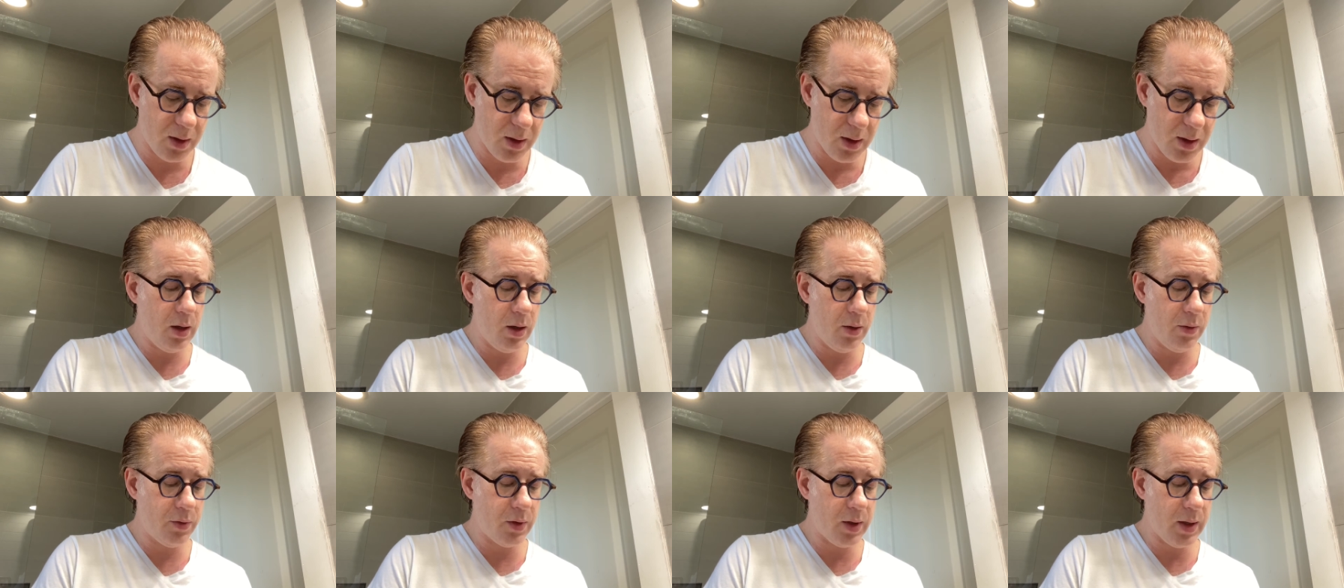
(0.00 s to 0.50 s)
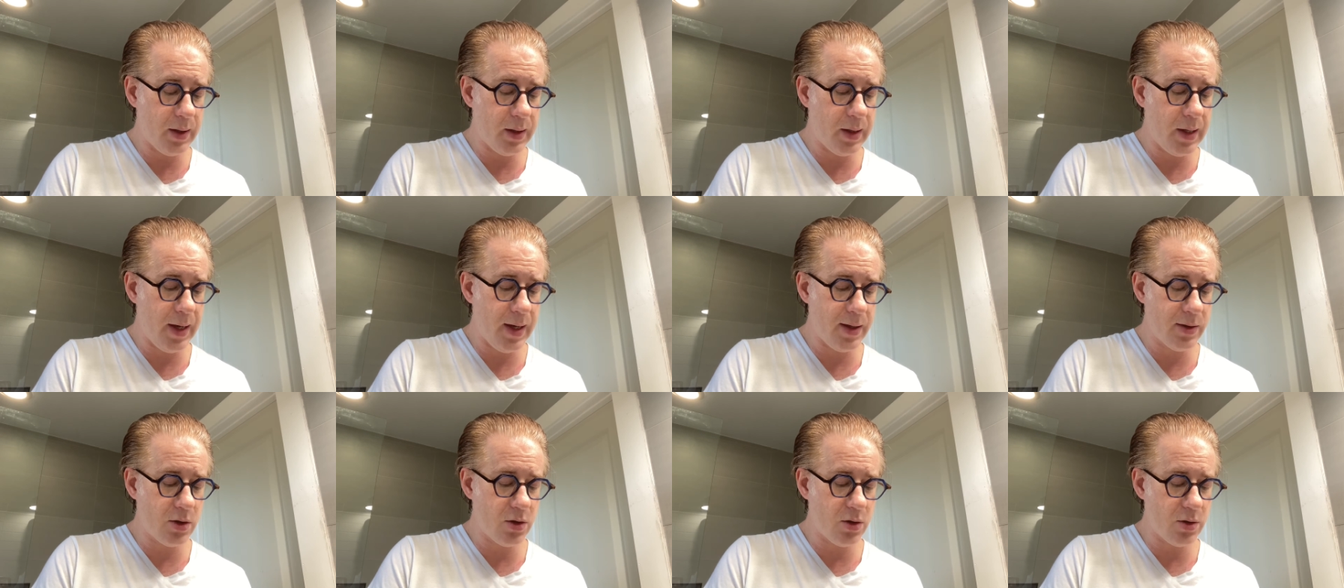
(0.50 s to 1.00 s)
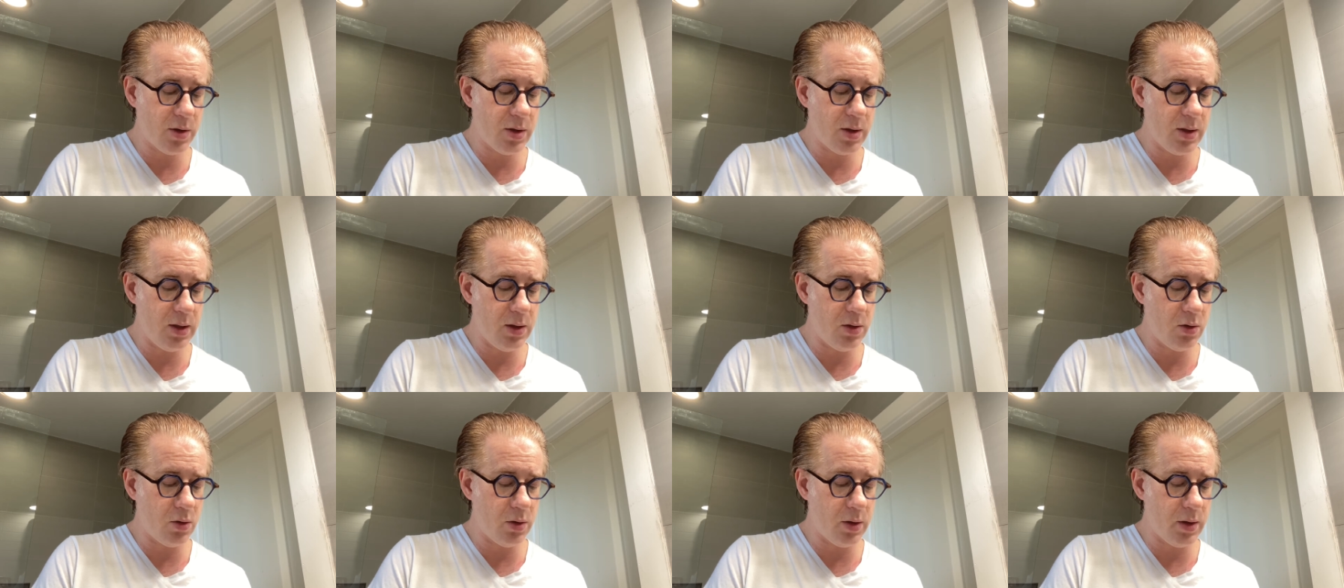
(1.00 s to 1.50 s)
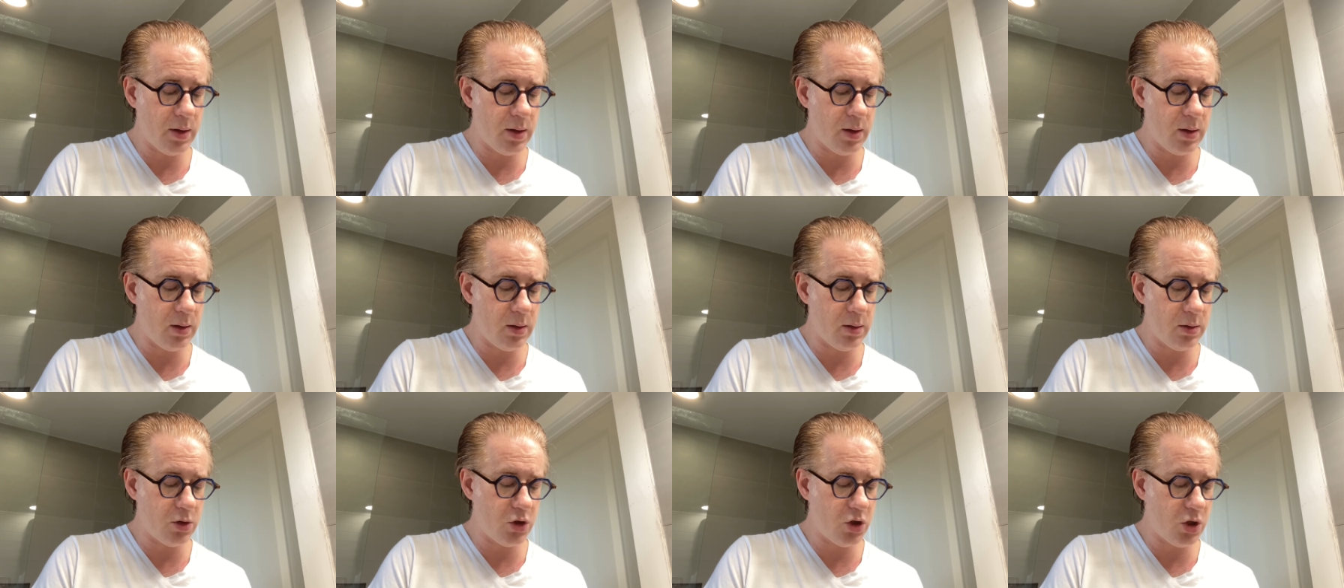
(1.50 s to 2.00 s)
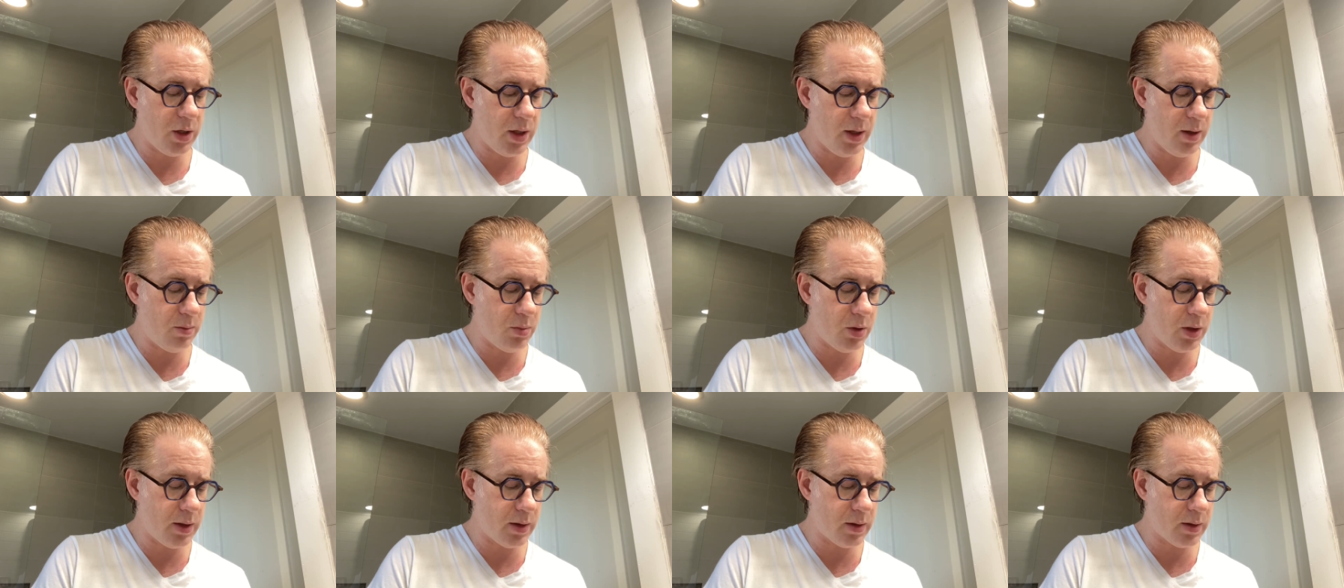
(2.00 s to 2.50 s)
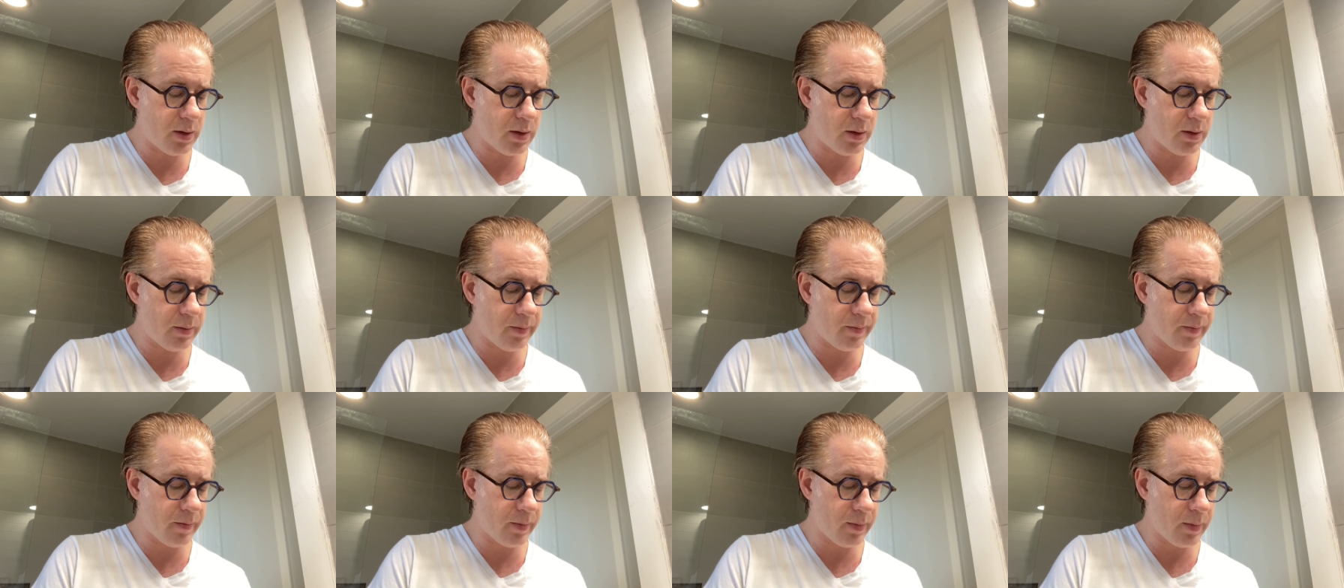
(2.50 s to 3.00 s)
I've got castor seed oil, shea butter,